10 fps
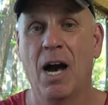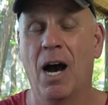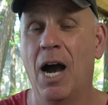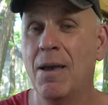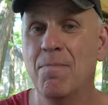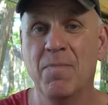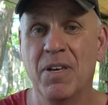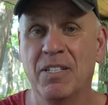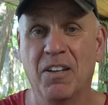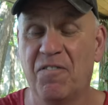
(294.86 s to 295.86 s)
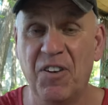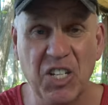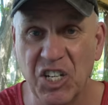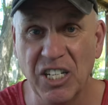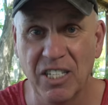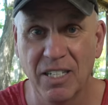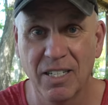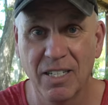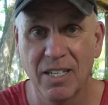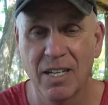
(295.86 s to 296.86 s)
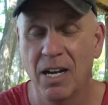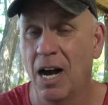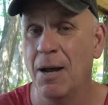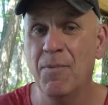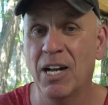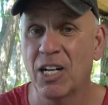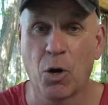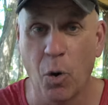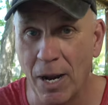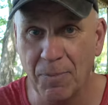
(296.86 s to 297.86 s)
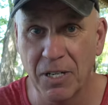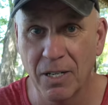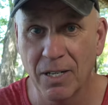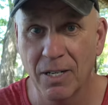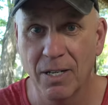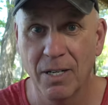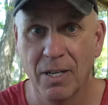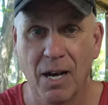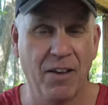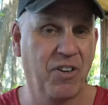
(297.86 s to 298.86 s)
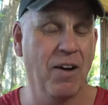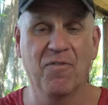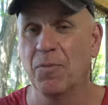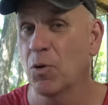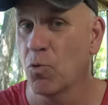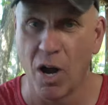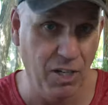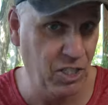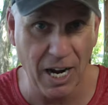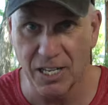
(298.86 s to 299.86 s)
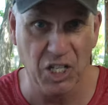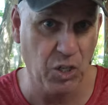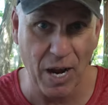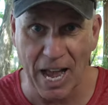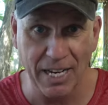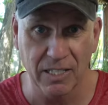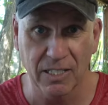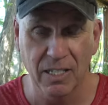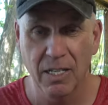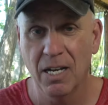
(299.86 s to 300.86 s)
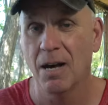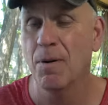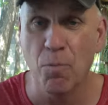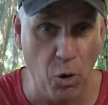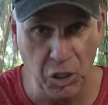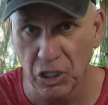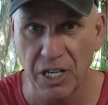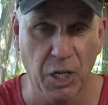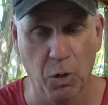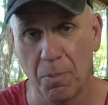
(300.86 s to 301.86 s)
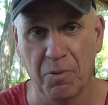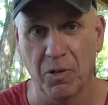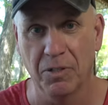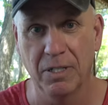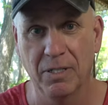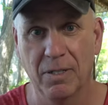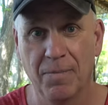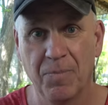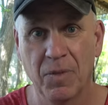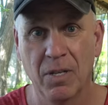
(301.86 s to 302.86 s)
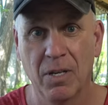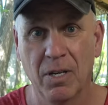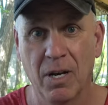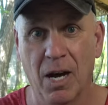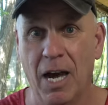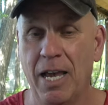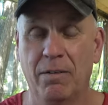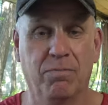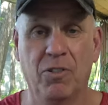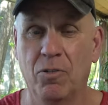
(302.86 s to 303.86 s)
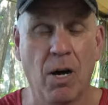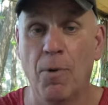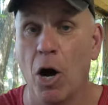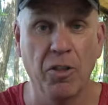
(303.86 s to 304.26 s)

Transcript: I'm deficient, I'm not equipped, I've come from the wrong side of the tracks. I'm emotionally crippled. I'm all